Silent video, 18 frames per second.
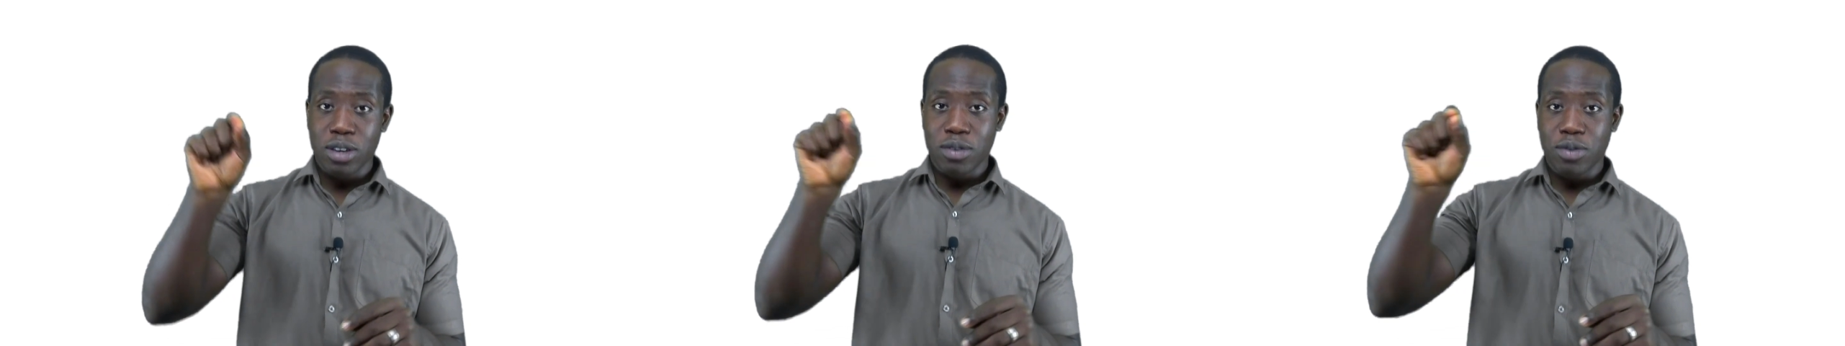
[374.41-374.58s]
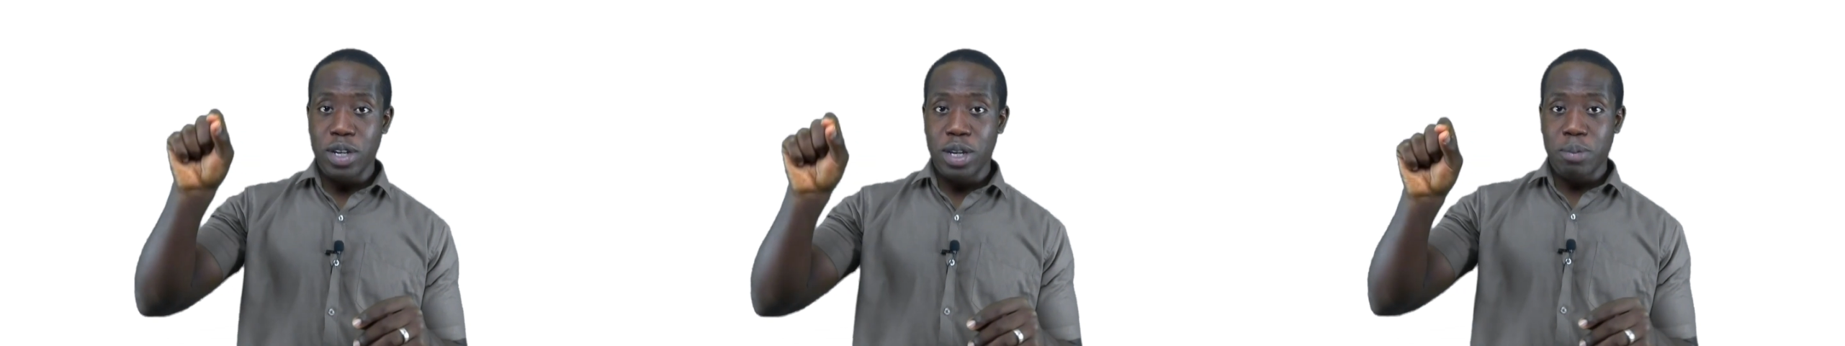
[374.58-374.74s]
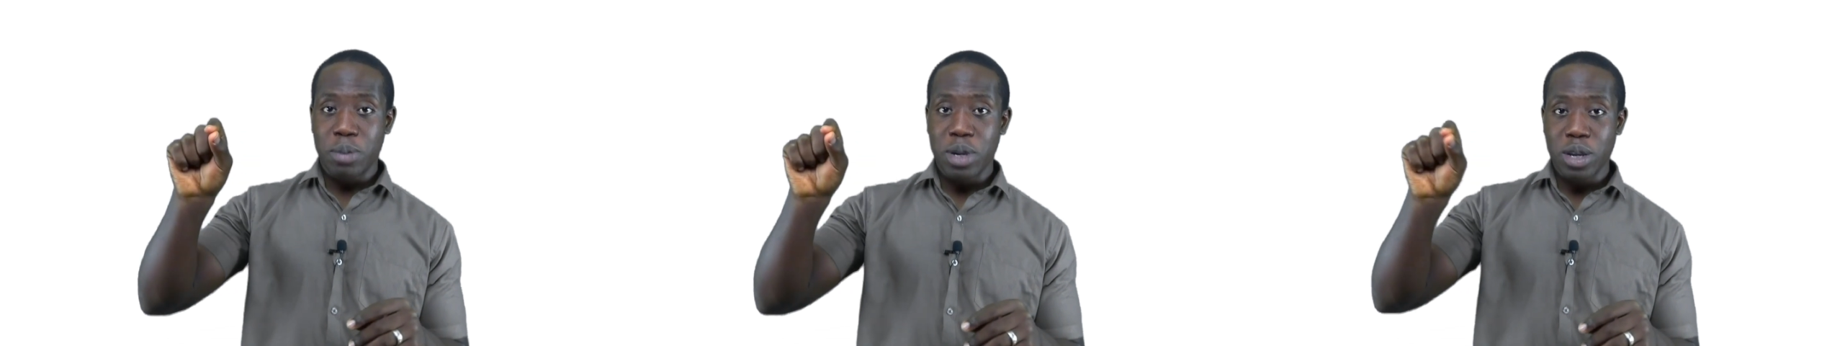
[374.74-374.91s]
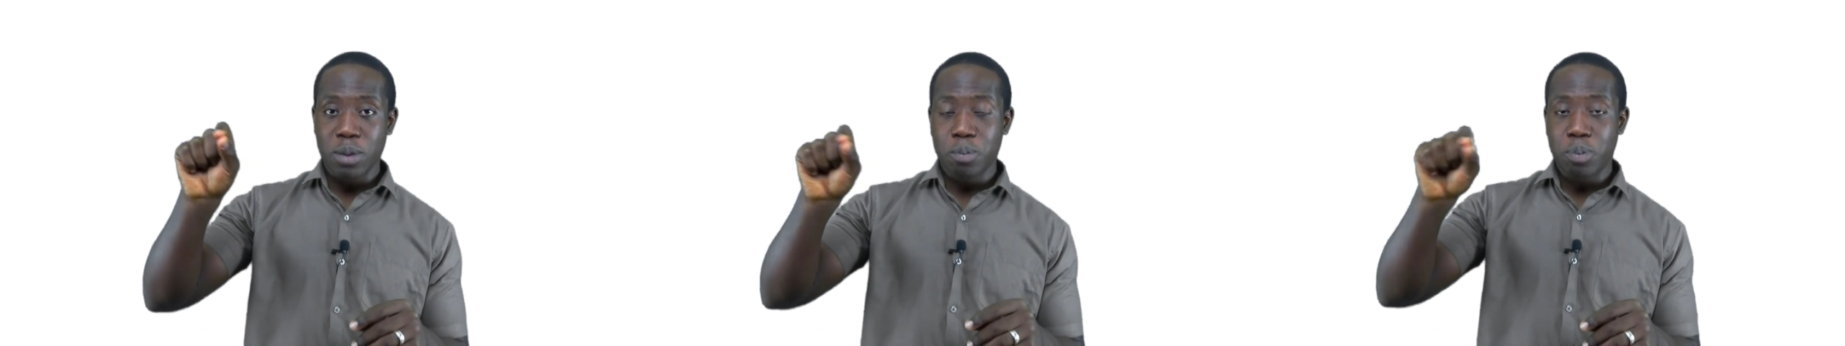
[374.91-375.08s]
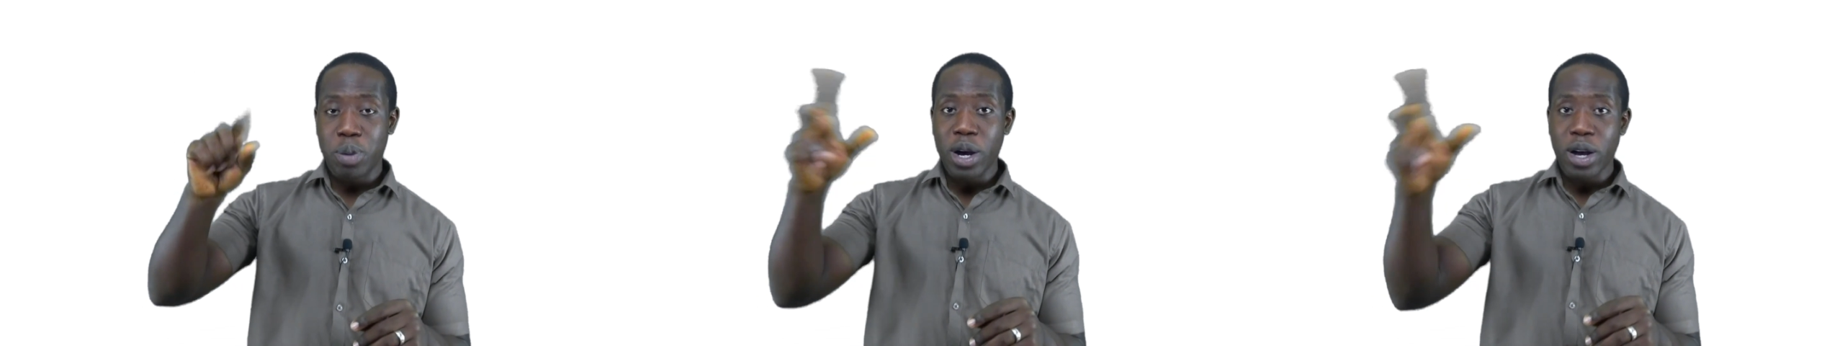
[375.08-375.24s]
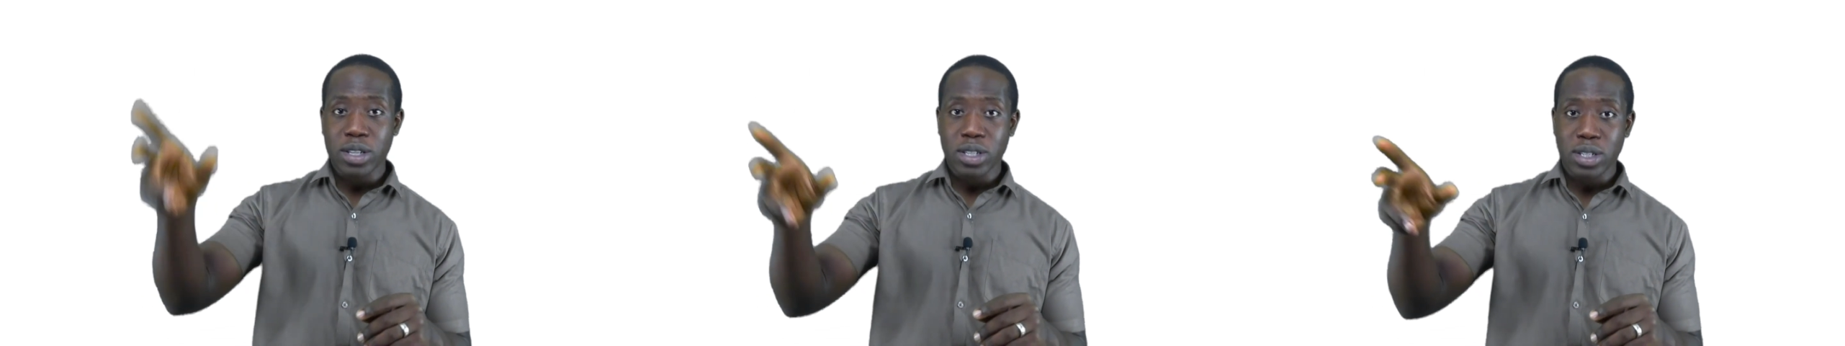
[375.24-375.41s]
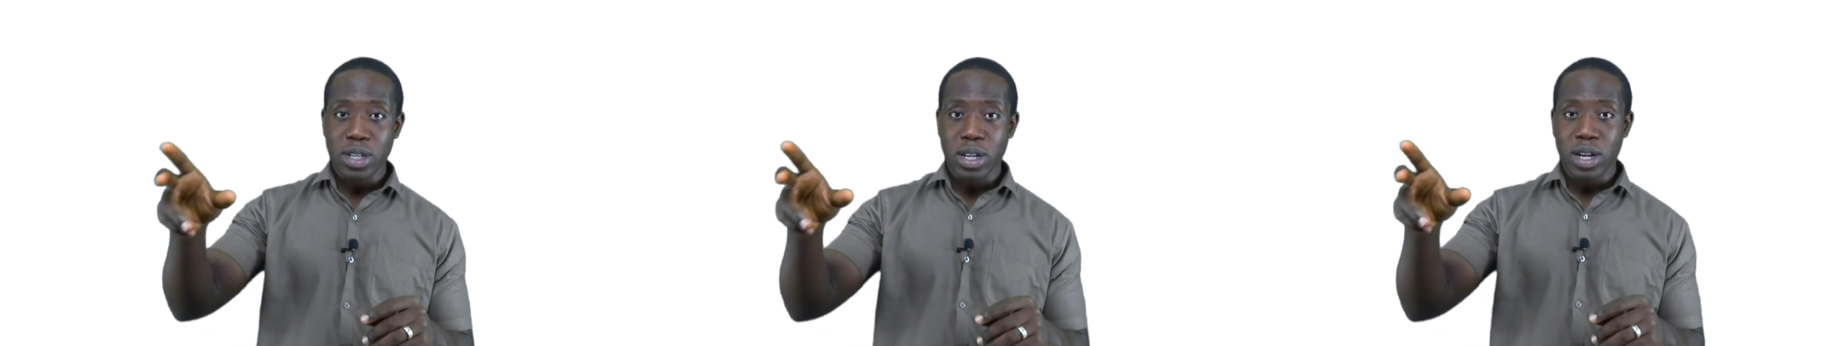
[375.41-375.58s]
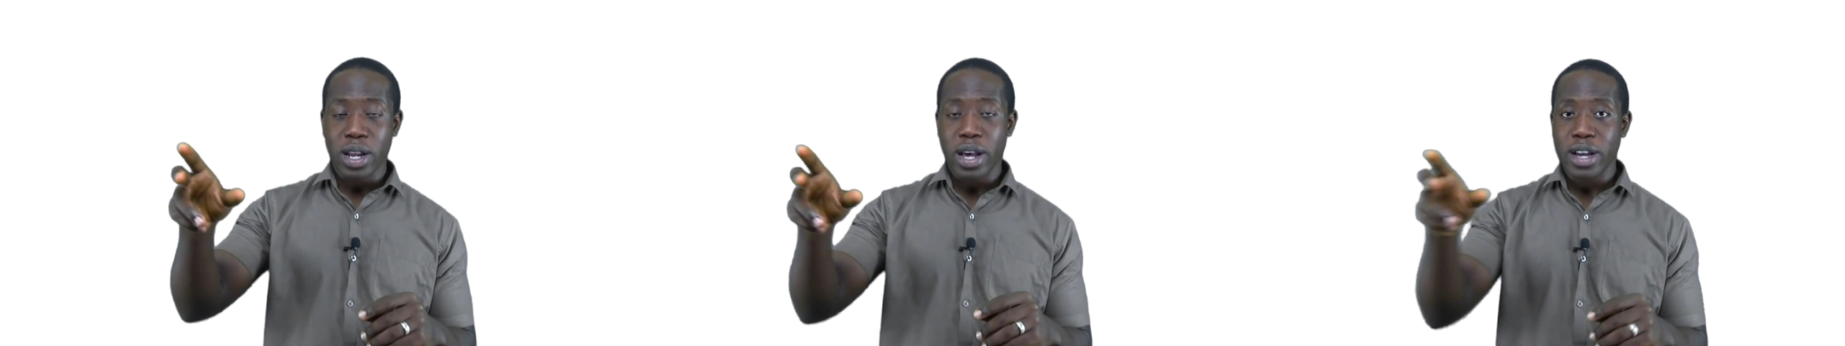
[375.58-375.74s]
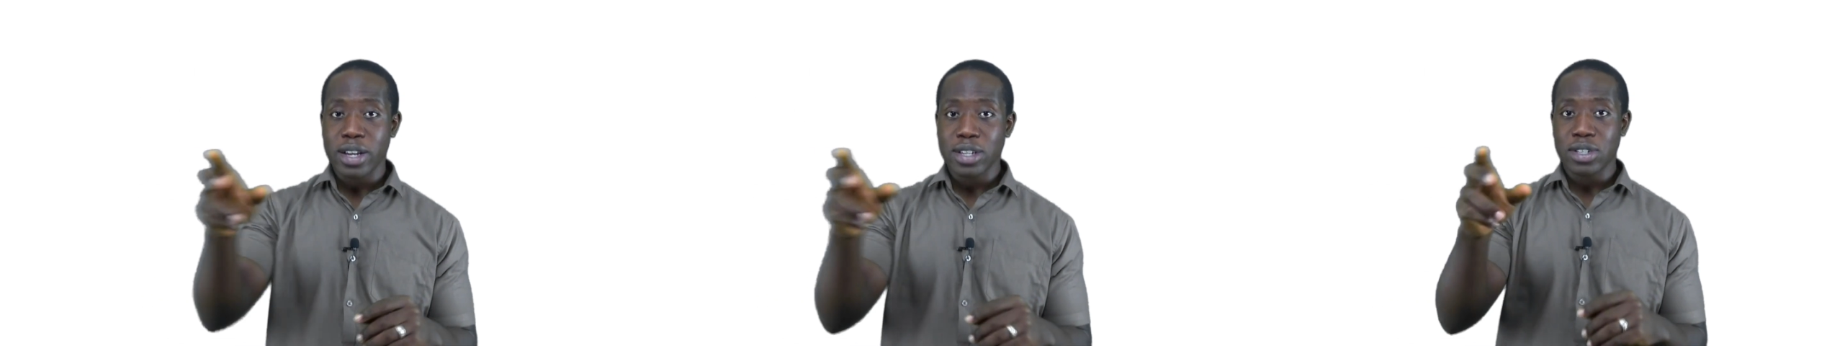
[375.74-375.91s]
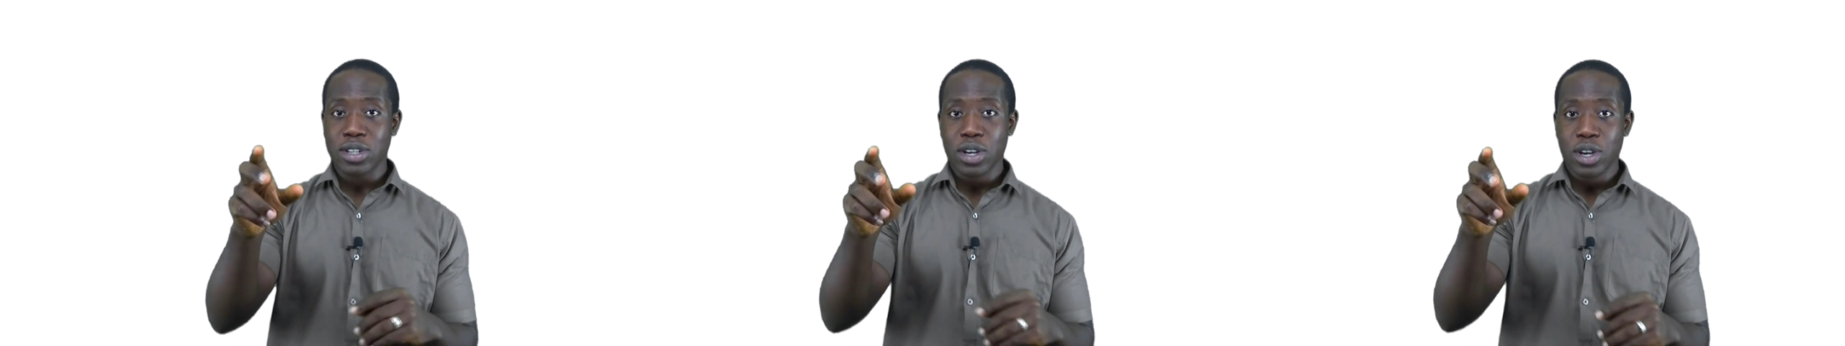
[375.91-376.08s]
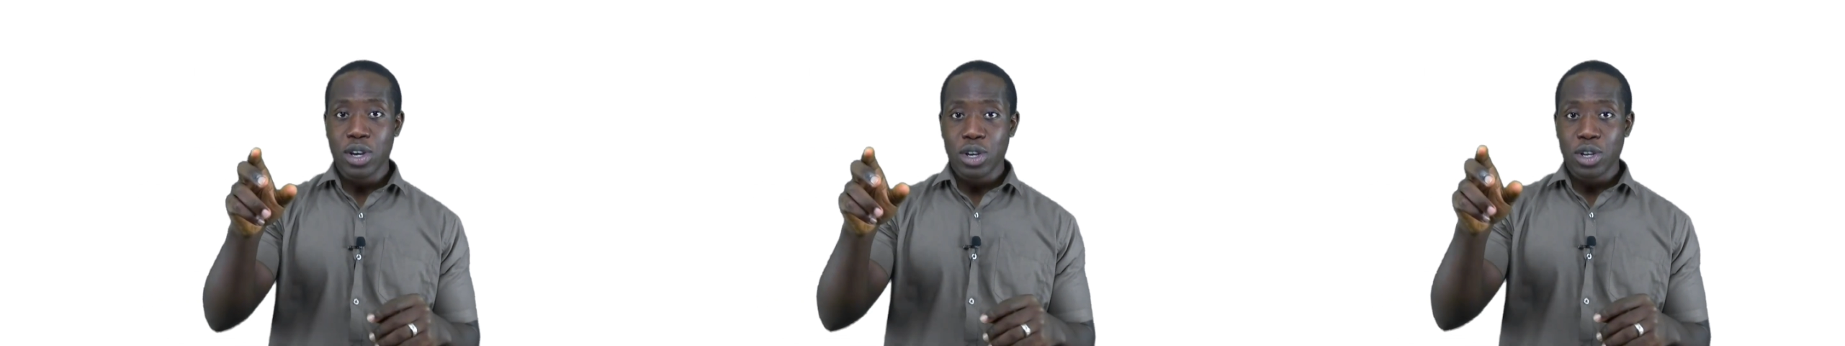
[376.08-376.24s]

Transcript: of it being personalized,